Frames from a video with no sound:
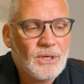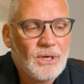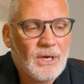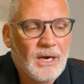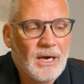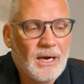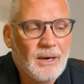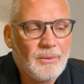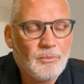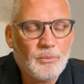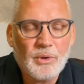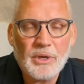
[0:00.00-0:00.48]

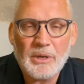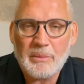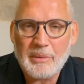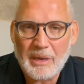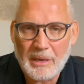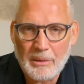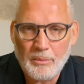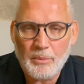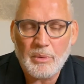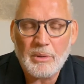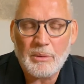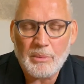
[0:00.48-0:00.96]
um, we,
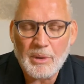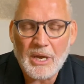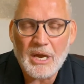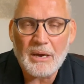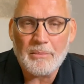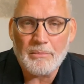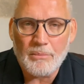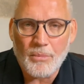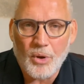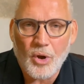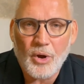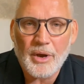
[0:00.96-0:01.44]
we
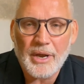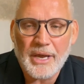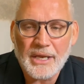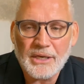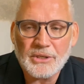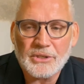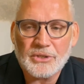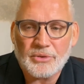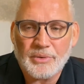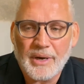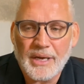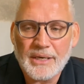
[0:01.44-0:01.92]
become more
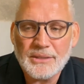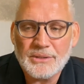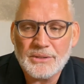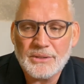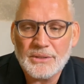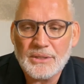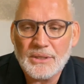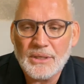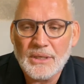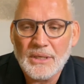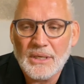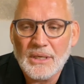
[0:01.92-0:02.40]

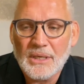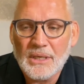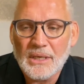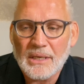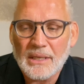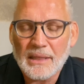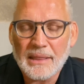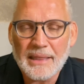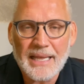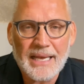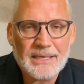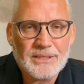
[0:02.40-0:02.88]
entrenched,
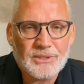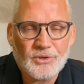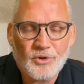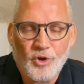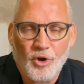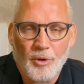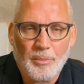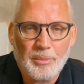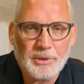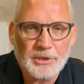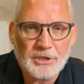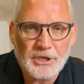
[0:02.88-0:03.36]
less
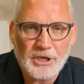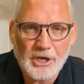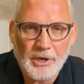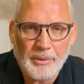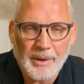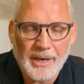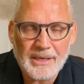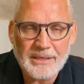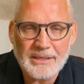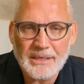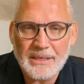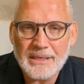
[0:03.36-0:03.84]
open to new
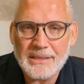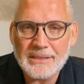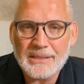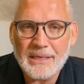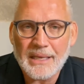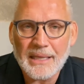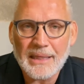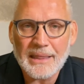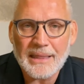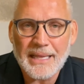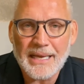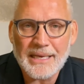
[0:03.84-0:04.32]
ideas,
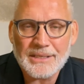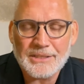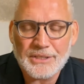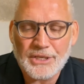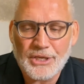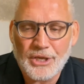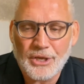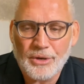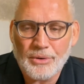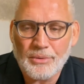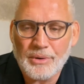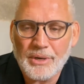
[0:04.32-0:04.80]
less
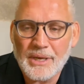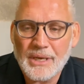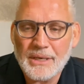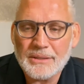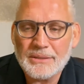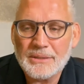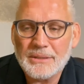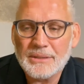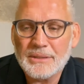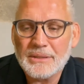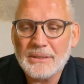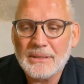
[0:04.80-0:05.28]

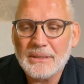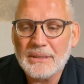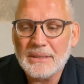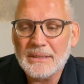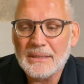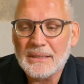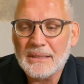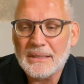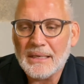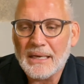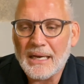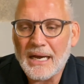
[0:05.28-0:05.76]
curious,
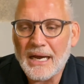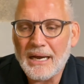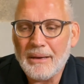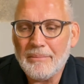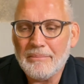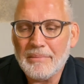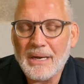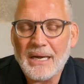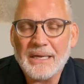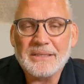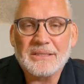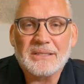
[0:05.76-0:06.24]

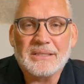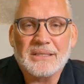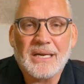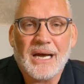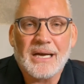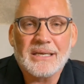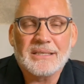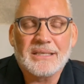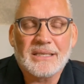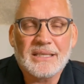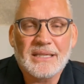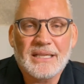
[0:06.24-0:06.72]
um, and
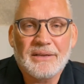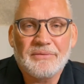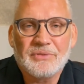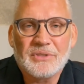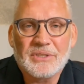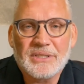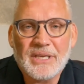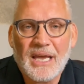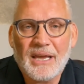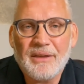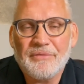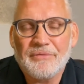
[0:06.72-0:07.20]
start to live
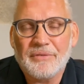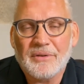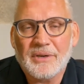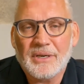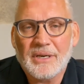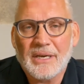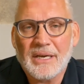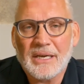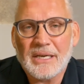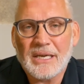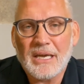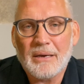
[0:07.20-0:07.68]
safer
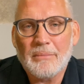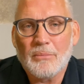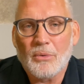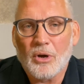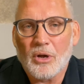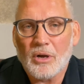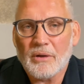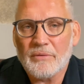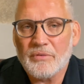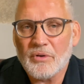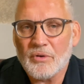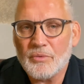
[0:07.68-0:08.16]
and get
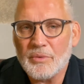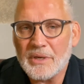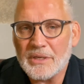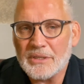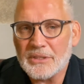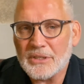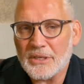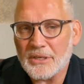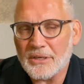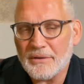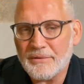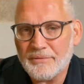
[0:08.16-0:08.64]
more of a
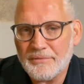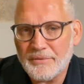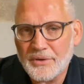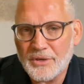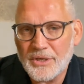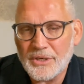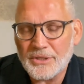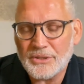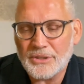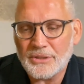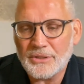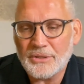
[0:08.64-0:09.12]
risk
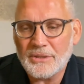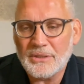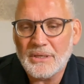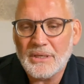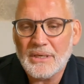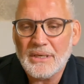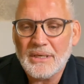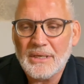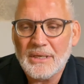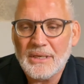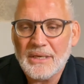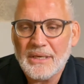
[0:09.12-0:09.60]
aversion
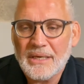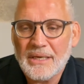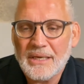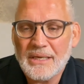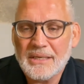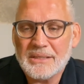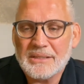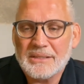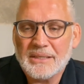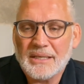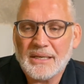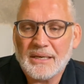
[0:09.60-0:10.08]

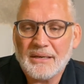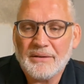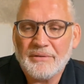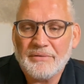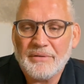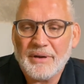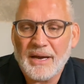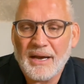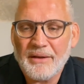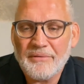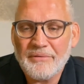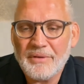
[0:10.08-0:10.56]
instead of
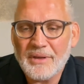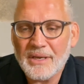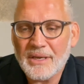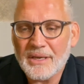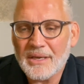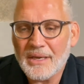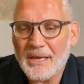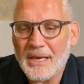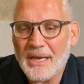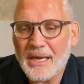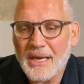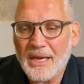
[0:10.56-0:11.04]

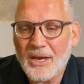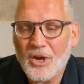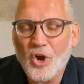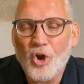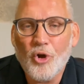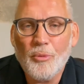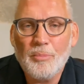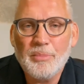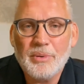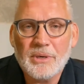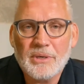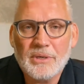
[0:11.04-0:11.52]
having a
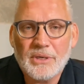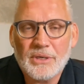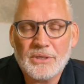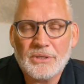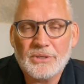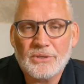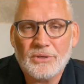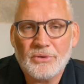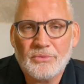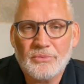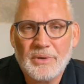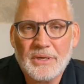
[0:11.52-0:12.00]
openness
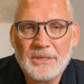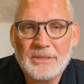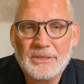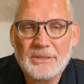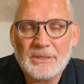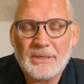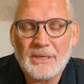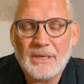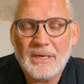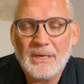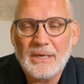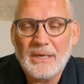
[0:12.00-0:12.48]
to
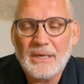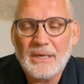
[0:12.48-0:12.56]
risk